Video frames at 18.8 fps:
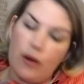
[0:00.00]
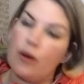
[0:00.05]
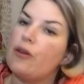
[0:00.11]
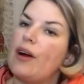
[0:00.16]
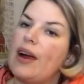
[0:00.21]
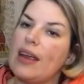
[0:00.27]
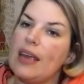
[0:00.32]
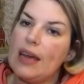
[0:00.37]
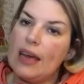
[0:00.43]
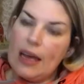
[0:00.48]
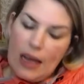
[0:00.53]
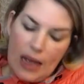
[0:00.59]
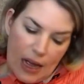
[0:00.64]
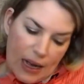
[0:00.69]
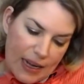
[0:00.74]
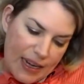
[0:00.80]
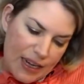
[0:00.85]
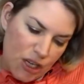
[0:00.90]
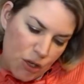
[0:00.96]
grey.
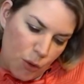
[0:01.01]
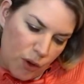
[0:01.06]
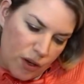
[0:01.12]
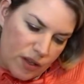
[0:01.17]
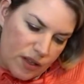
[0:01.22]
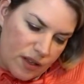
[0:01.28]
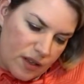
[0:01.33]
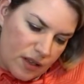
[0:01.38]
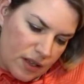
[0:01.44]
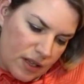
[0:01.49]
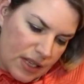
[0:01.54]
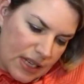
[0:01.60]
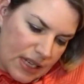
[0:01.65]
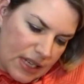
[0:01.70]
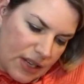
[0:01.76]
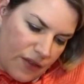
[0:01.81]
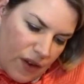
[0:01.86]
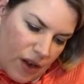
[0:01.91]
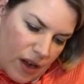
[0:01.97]
And each one's
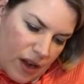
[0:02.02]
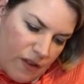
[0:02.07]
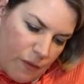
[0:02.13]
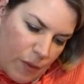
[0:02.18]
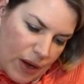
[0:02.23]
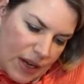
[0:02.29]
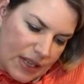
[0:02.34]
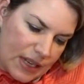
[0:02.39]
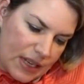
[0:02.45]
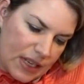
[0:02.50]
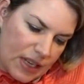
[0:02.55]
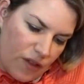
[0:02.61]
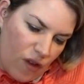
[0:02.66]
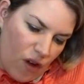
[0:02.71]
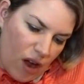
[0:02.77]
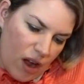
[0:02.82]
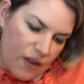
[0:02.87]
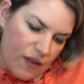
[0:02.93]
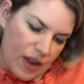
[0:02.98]
65 by
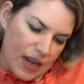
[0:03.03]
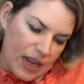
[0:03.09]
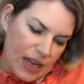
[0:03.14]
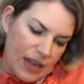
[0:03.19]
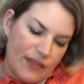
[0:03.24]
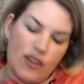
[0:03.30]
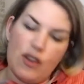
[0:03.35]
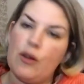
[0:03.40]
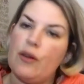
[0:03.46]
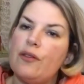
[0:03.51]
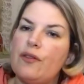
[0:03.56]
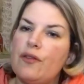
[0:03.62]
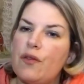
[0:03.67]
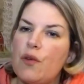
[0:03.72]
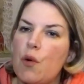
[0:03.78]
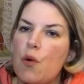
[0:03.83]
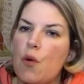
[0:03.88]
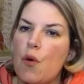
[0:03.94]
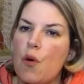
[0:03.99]
65 and gives you a
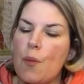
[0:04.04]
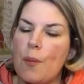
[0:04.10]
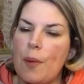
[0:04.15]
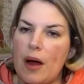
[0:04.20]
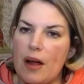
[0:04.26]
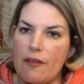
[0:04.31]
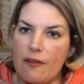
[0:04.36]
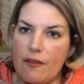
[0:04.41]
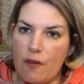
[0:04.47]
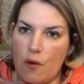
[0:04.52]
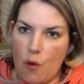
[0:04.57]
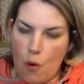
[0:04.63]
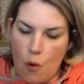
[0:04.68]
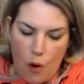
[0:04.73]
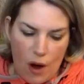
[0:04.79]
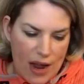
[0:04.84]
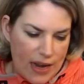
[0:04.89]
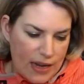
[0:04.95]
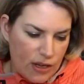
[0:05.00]
4 by 4
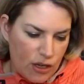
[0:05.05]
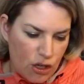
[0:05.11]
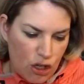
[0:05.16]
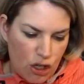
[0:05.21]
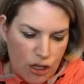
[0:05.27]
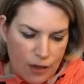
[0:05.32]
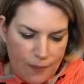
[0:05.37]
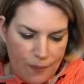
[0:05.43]
inch.